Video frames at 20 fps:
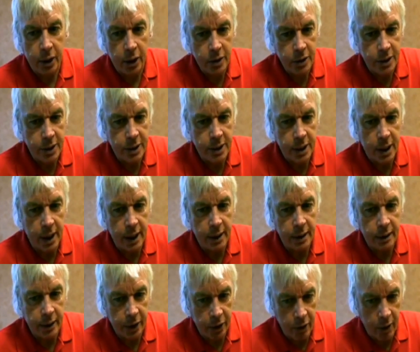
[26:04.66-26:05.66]

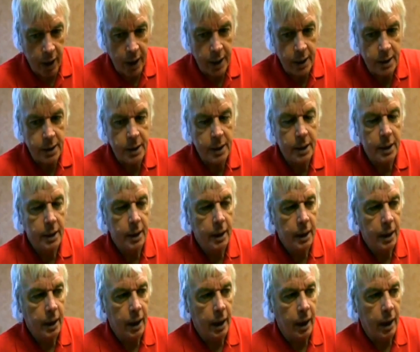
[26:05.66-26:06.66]
Constantine the Great
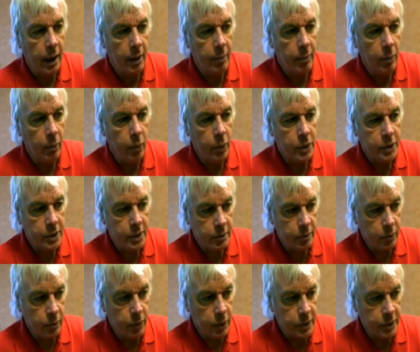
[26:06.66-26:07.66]

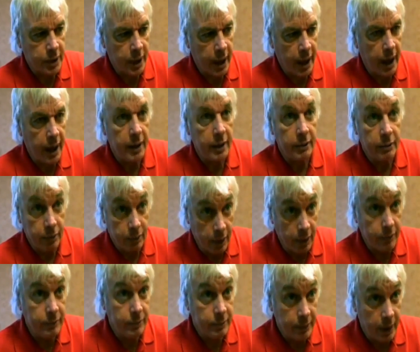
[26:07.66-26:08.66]
was the head of
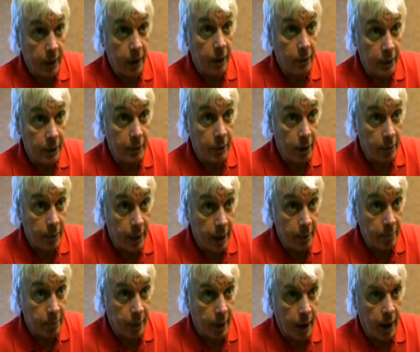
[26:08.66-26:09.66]
the Holy Roman
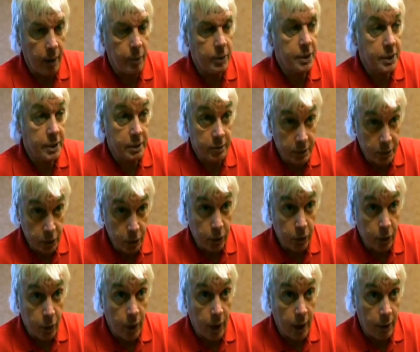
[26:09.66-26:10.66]
Empire, which is,
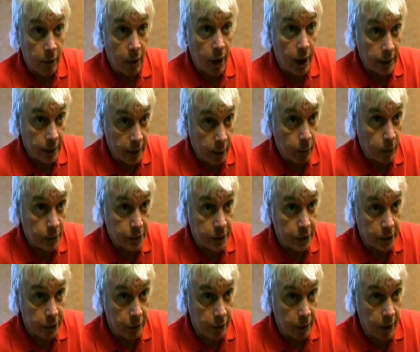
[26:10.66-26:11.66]
you're quite right, they want
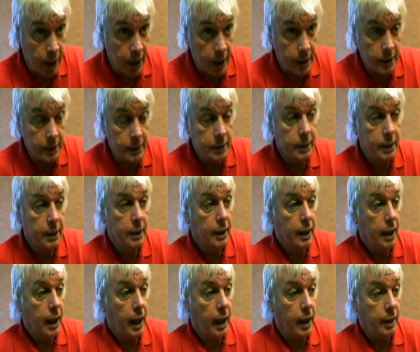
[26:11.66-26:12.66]
to create.
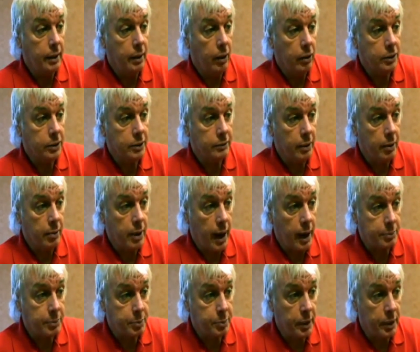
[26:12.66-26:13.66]
And Otto von
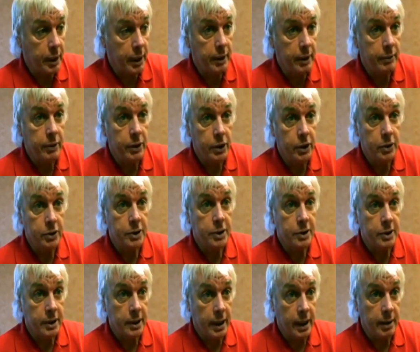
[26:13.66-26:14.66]
Habsburg even
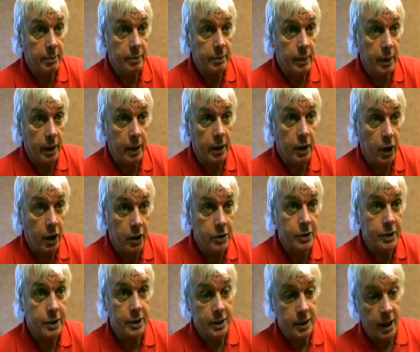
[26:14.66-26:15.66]
uses the name
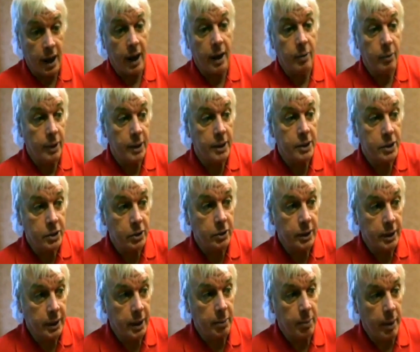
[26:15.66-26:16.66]
Constantine when he's
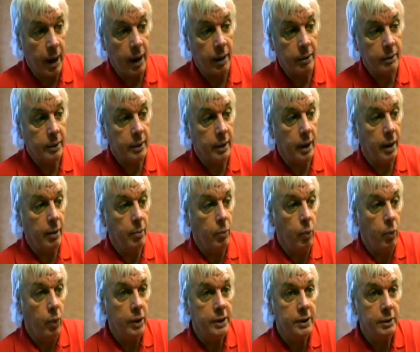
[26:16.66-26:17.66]
talking about
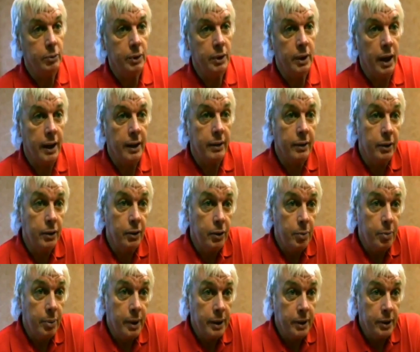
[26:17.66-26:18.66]
what he would like the
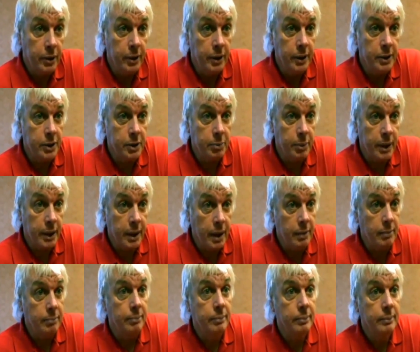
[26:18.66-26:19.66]
European Union to
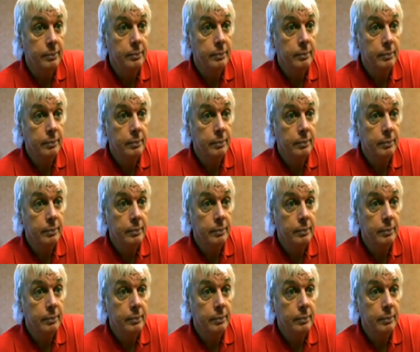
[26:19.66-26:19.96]
become.